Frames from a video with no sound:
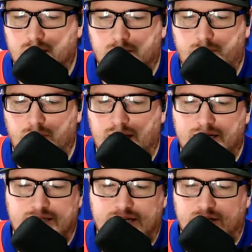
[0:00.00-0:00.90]
Poulin
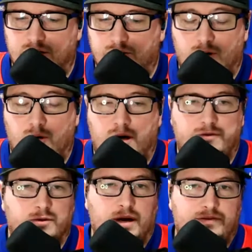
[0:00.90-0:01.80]
and Danielle, they're going off
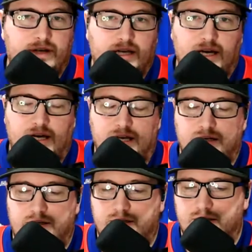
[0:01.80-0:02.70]
for roughing,
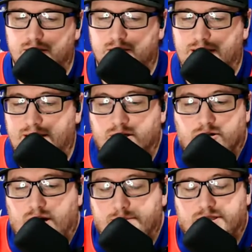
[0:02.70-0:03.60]
and Danielle
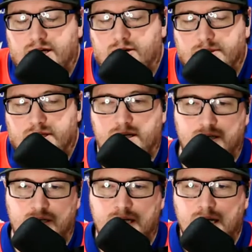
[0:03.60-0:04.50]
grabs his helmet.
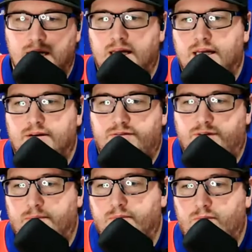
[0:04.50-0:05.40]
And
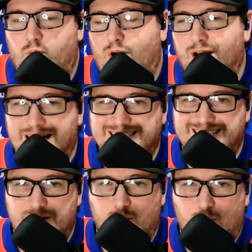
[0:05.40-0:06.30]
from where I
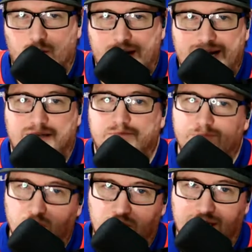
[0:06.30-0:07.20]
sit in 108,
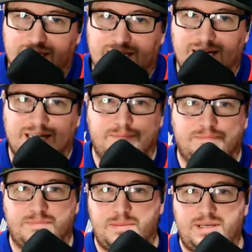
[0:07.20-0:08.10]
looked like he kind of
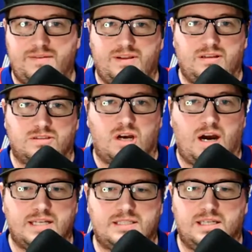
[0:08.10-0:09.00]
maybe gave it a little
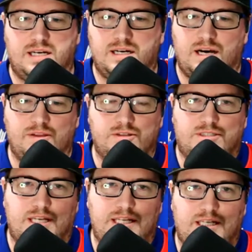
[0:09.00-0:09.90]
toss. Others
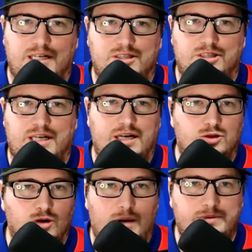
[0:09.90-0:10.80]
said he just kind of
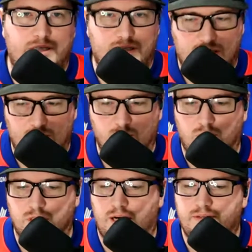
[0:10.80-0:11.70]
dropped it and kind of
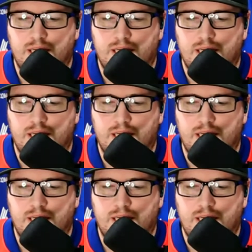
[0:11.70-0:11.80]
rolled off.